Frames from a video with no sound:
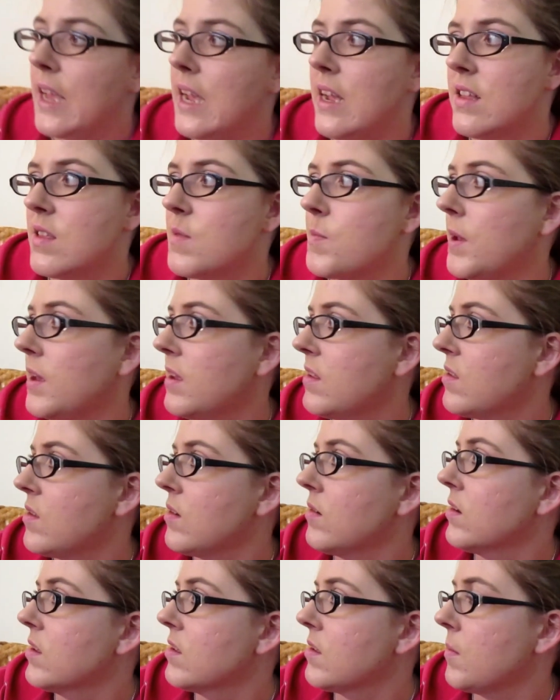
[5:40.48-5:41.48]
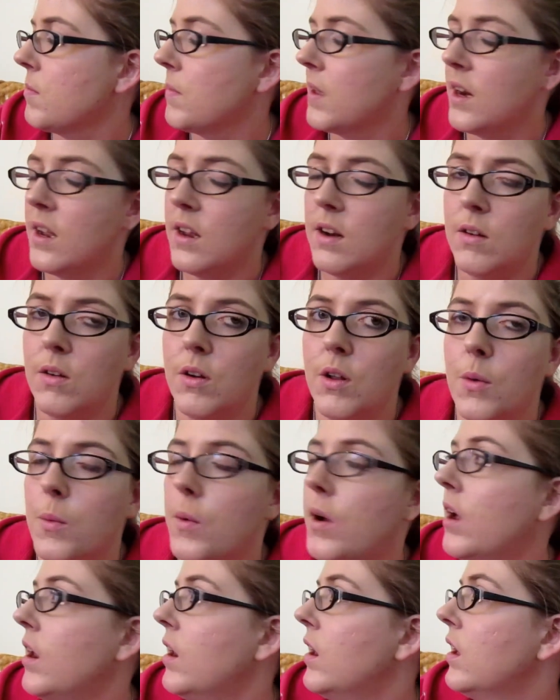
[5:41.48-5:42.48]
And Spike's doing something, I don't know
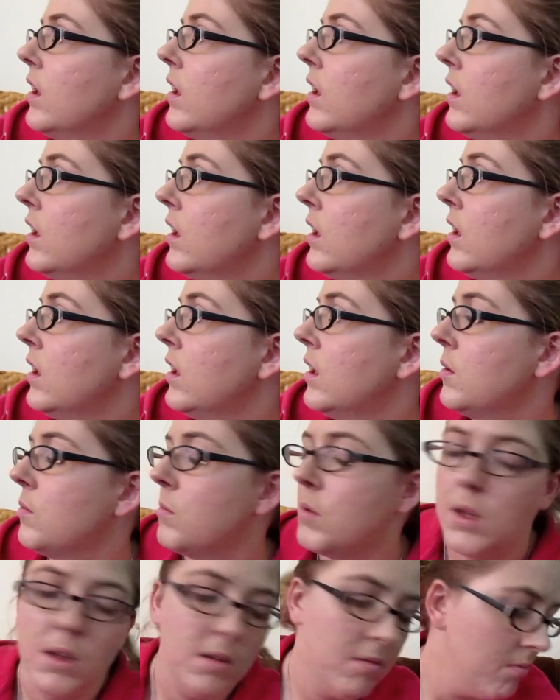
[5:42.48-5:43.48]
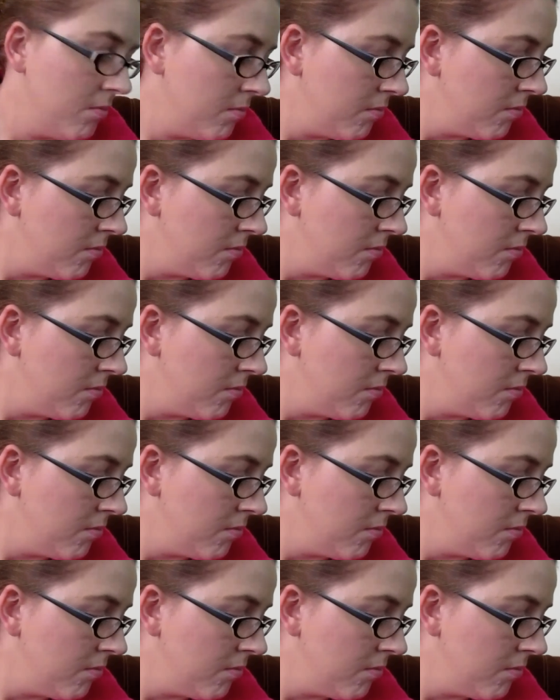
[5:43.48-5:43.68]
what. But